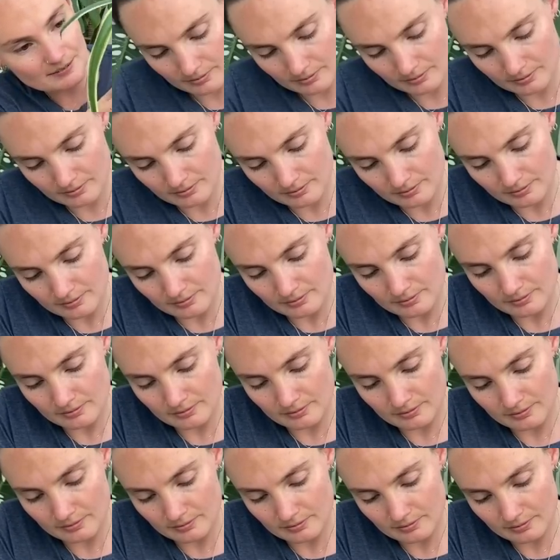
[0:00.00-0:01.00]

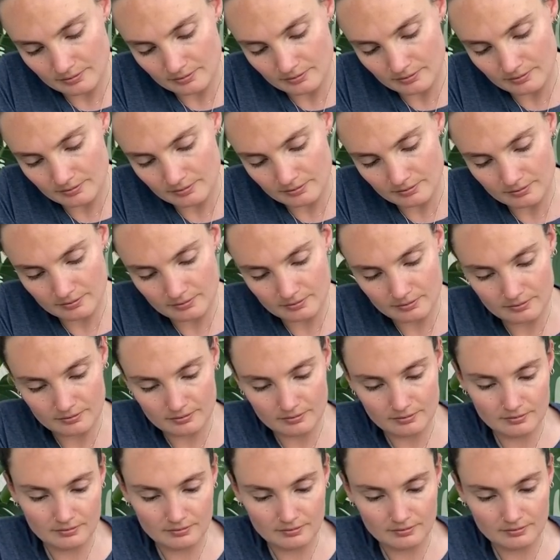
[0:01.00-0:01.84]
[no speech]